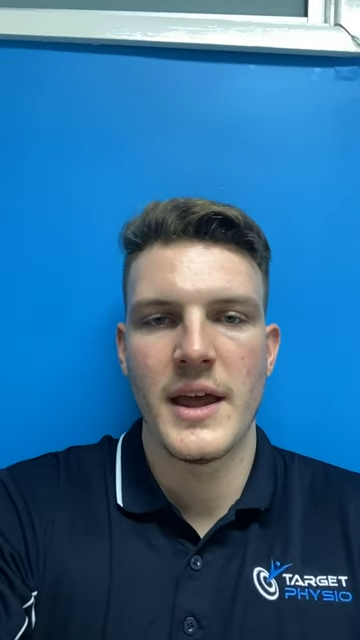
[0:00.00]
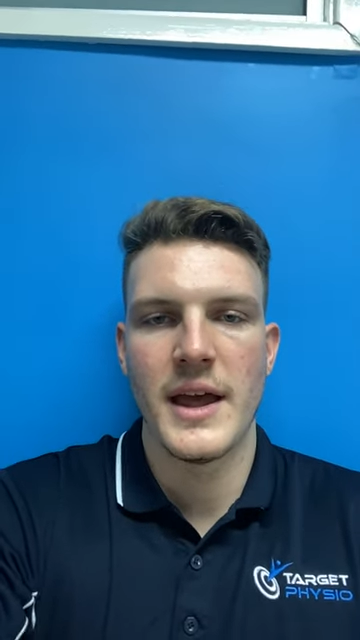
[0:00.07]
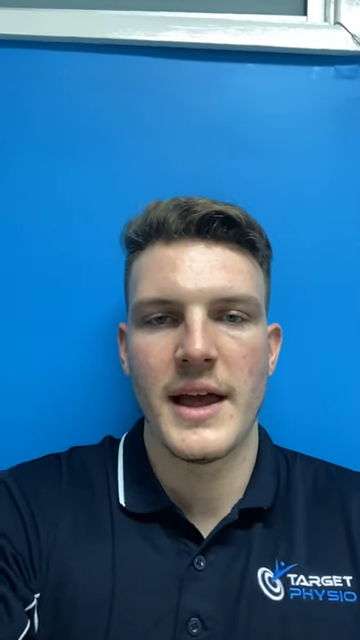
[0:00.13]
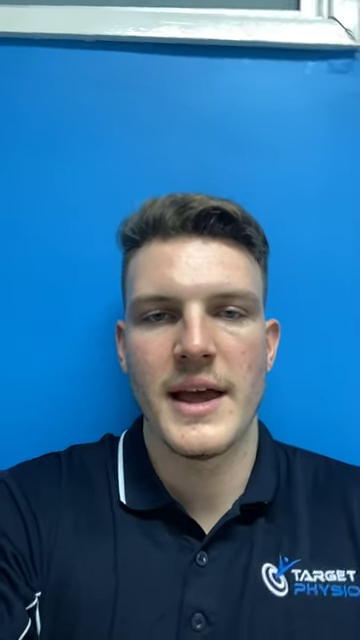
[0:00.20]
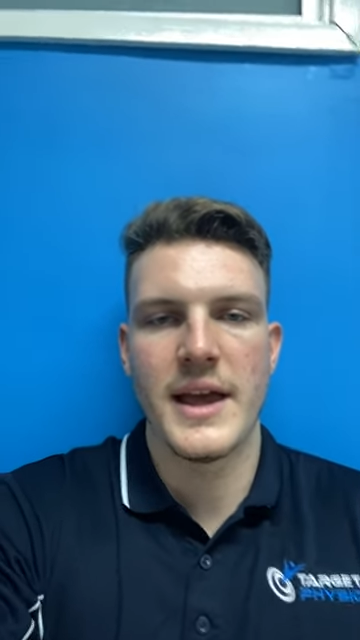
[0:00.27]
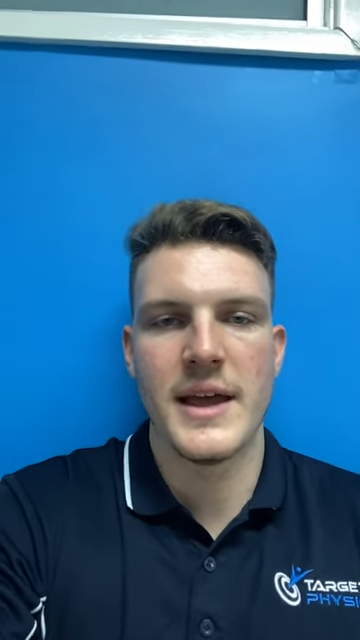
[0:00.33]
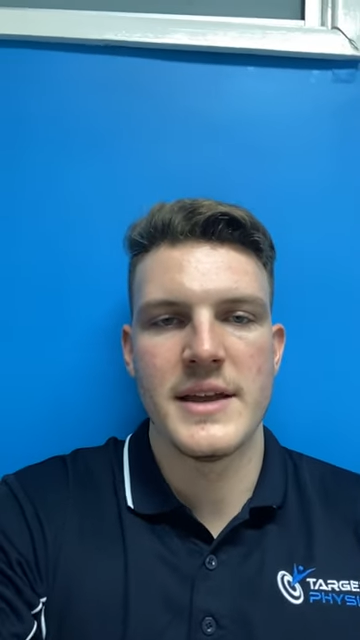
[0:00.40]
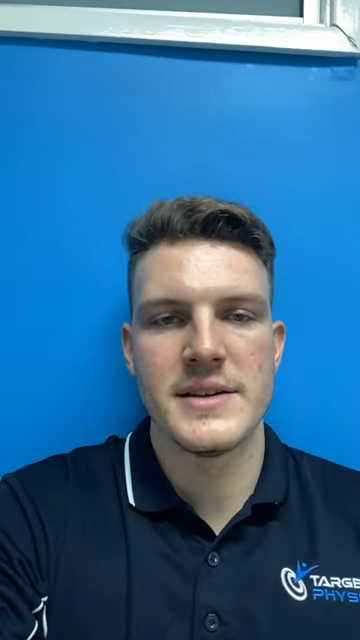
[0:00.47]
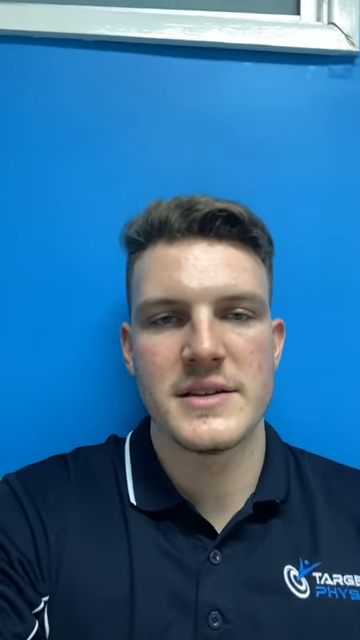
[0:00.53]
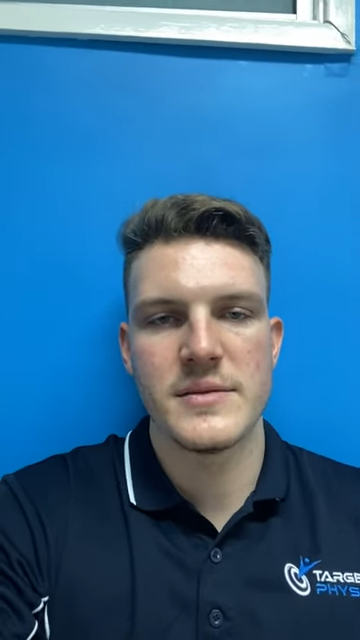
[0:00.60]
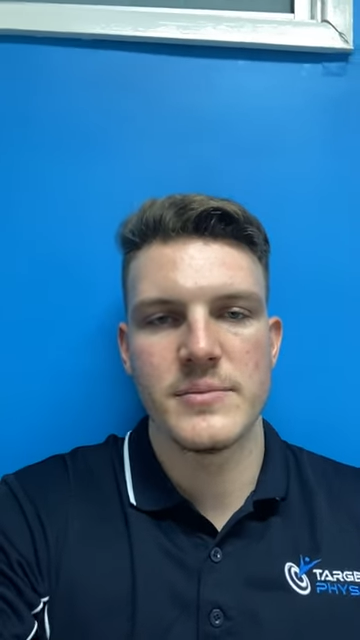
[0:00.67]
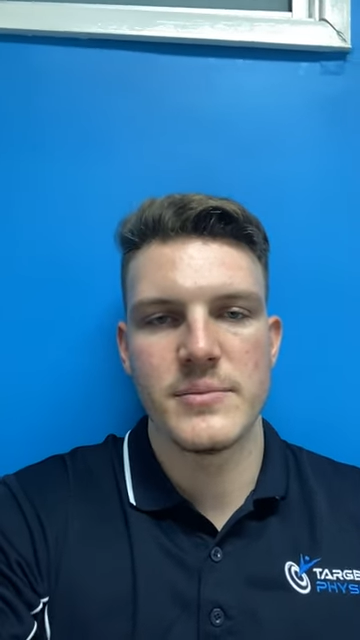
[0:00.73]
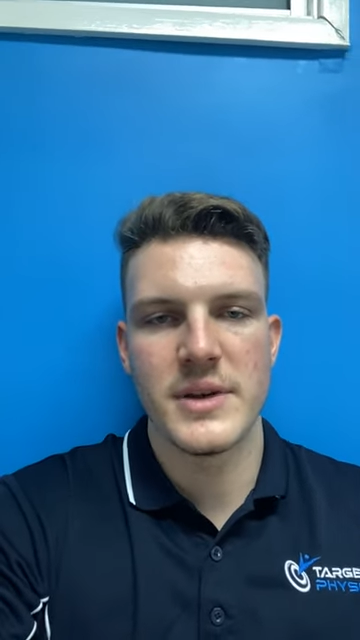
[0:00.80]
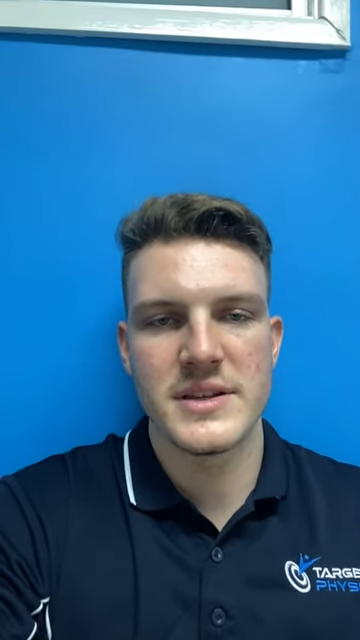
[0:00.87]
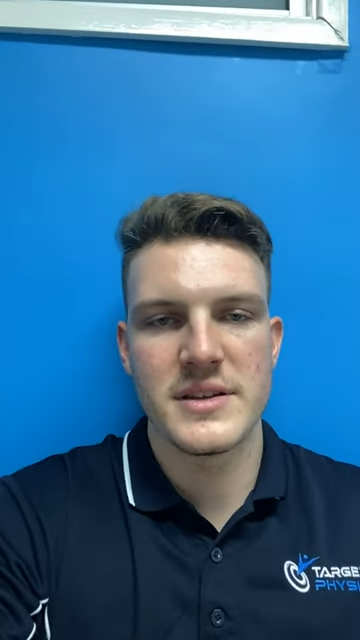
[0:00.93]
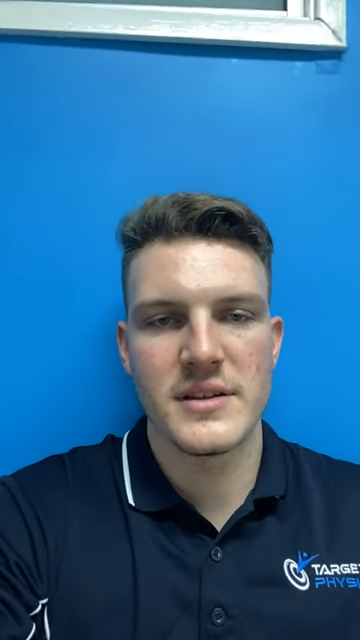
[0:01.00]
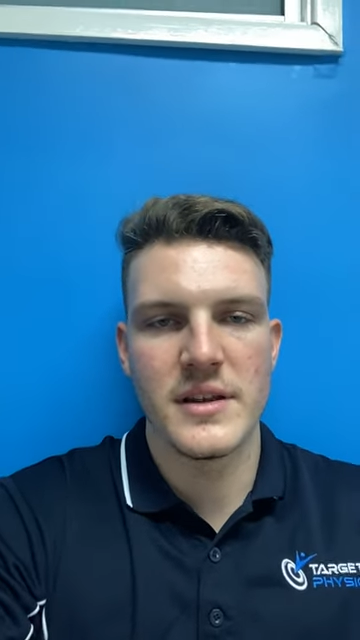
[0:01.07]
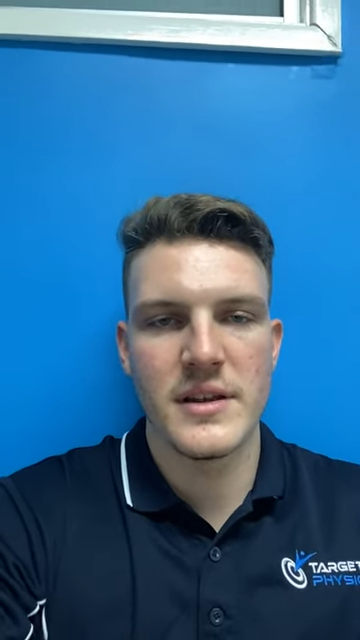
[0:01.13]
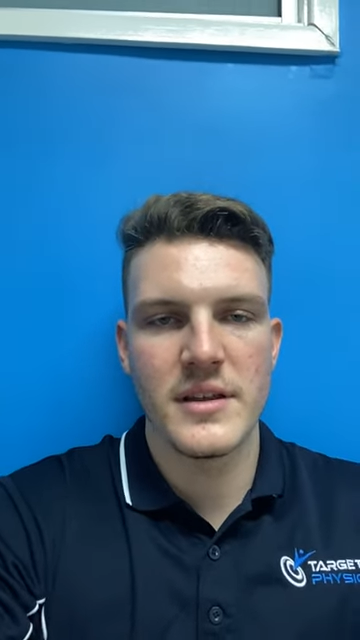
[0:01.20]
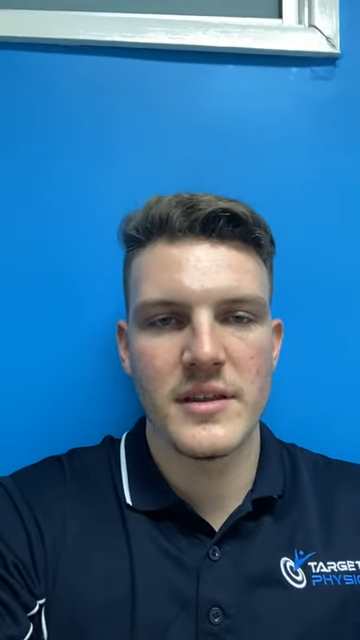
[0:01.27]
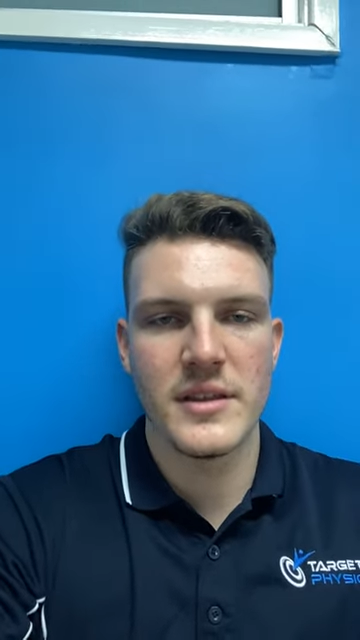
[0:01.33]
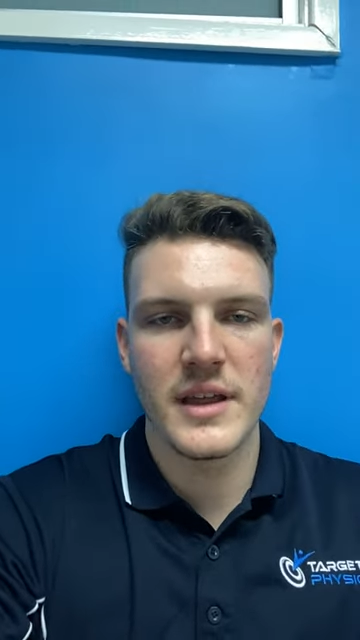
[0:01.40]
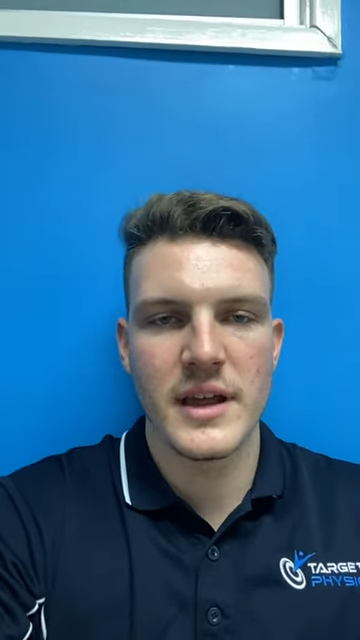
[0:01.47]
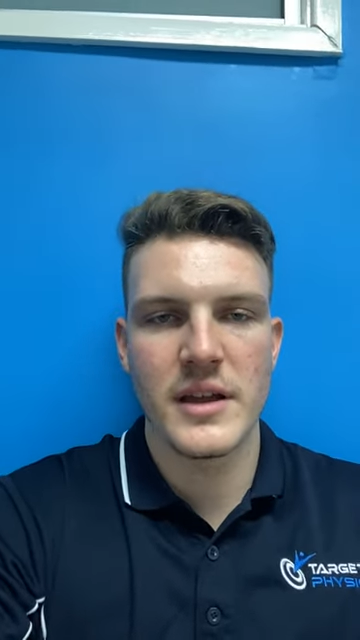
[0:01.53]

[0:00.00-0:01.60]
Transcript: And basically they